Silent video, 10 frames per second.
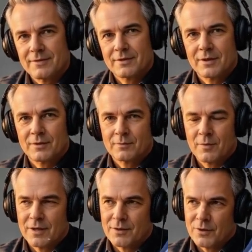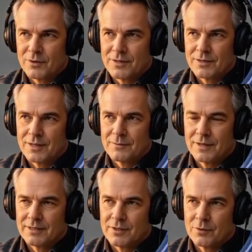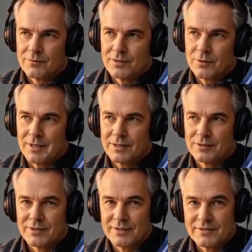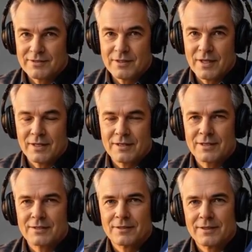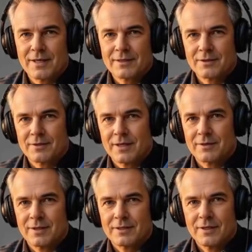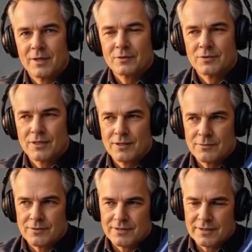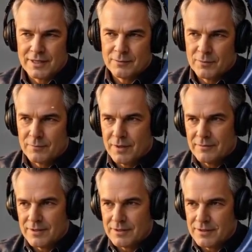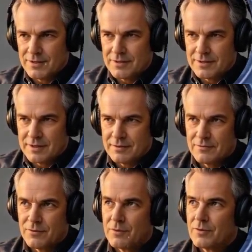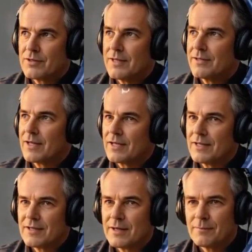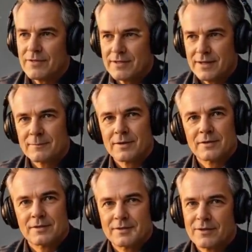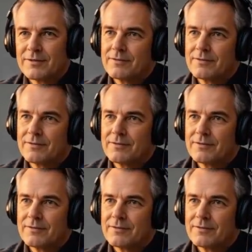So, while launch income gets you off the ground, Starlink is designed to generate long-term sustainable profit that can fuel the entire company's ambitions.